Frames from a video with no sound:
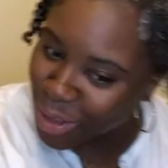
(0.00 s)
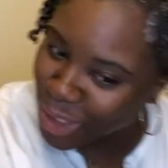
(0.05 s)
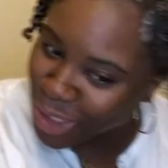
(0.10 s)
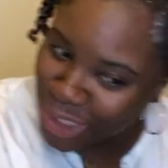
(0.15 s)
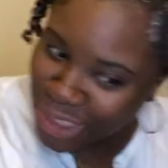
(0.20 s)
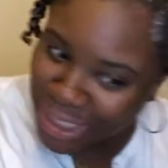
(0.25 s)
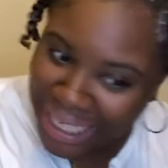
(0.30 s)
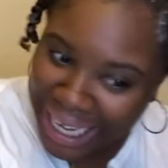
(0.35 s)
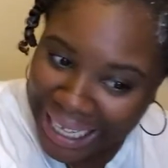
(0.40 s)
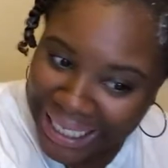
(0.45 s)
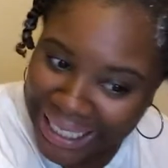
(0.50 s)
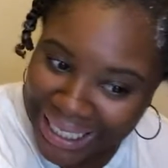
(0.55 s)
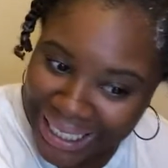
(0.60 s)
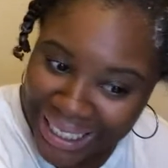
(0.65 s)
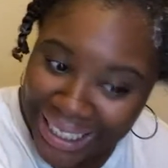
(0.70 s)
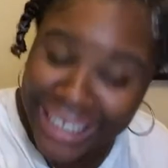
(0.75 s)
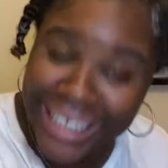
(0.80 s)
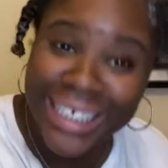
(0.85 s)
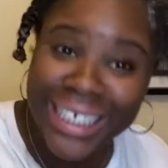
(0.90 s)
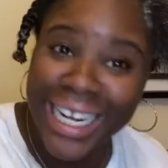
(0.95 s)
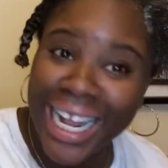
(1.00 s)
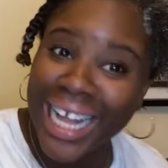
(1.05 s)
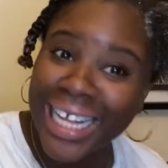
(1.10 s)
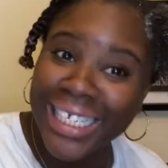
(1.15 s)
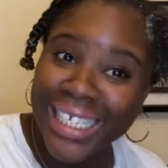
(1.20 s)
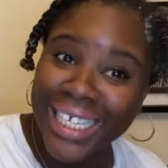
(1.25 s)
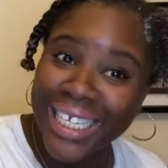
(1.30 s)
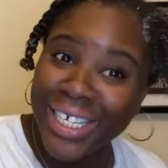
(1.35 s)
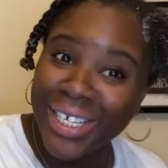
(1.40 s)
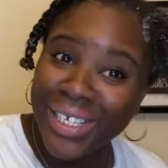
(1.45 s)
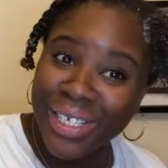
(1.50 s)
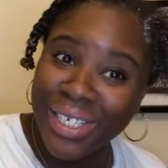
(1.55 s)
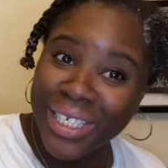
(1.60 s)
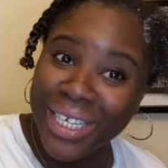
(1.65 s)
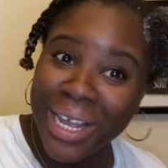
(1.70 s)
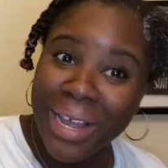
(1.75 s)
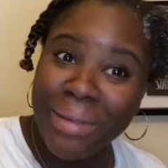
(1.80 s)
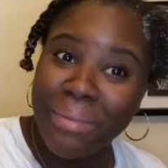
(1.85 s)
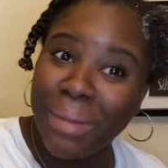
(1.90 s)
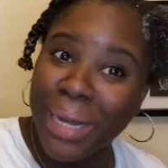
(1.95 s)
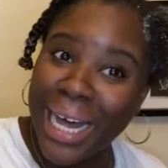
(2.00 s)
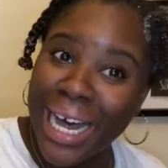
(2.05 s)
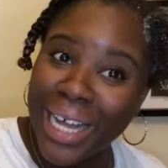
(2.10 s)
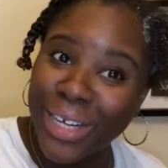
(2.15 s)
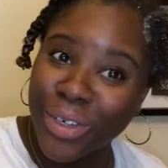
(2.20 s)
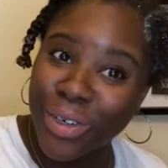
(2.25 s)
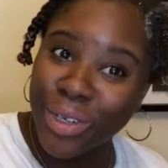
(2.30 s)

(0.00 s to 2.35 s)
should I should I still send mine or oh,